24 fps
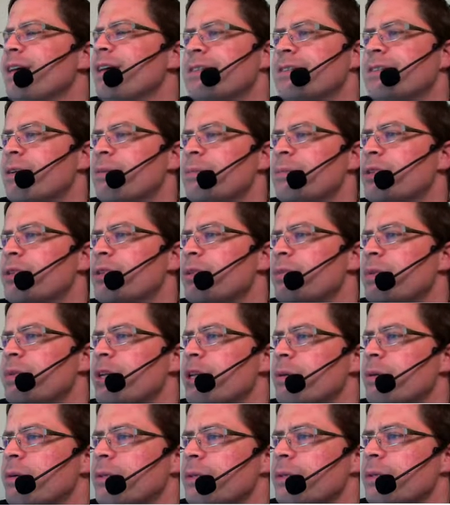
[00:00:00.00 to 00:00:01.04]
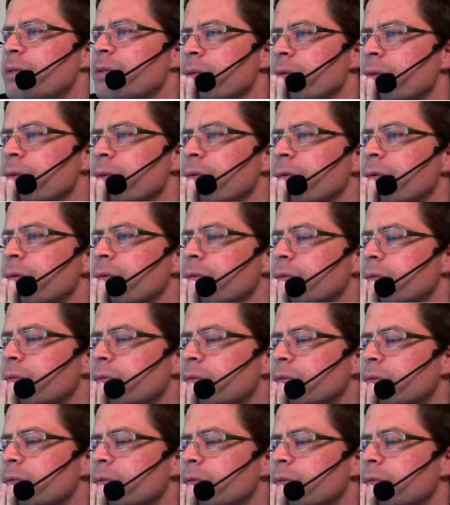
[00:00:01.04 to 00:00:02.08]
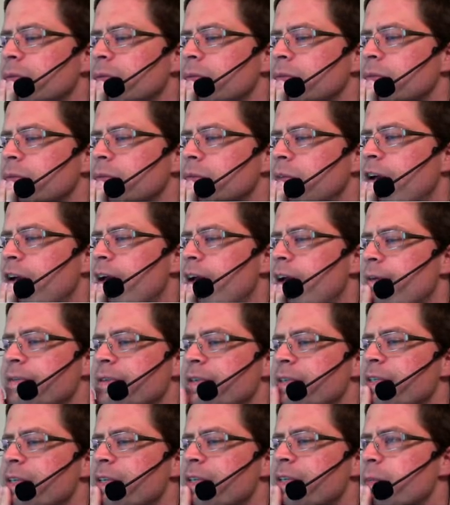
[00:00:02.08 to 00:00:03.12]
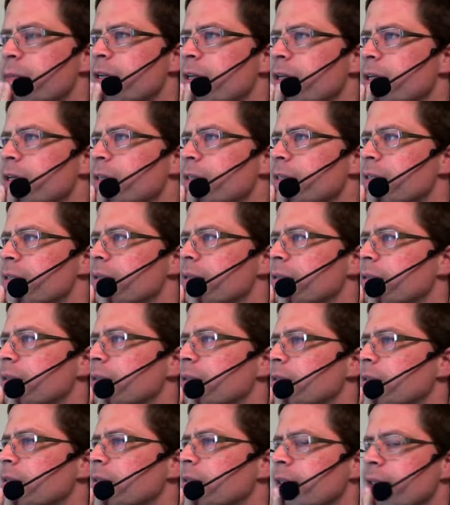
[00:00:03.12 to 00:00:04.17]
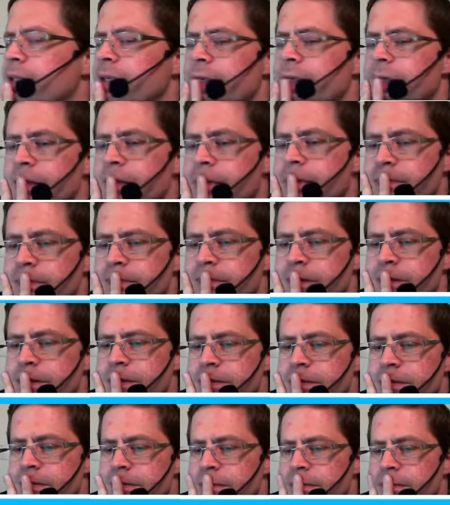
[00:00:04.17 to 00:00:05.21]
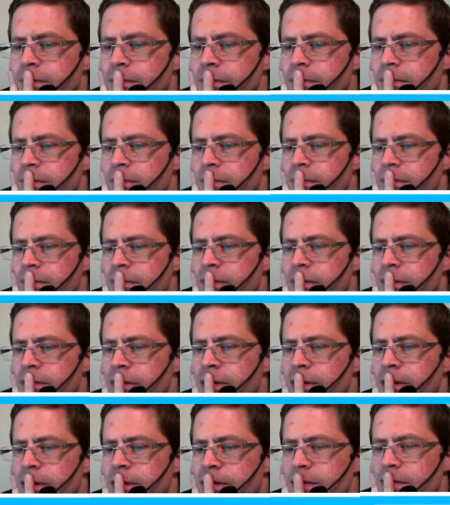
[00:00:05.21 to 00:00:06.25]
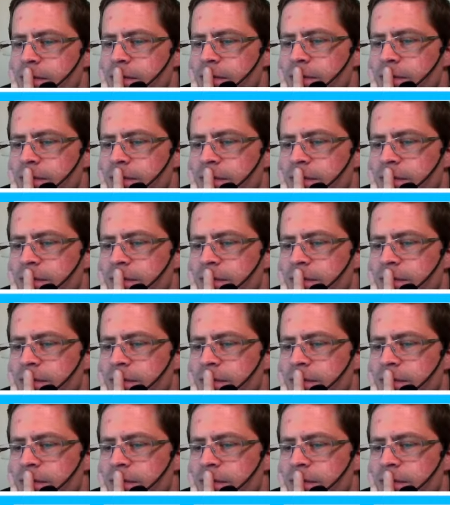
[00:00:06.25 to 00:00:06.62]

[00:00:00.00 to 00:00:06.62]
LSM should be able to have the same kick as a LIM, but it doesn't.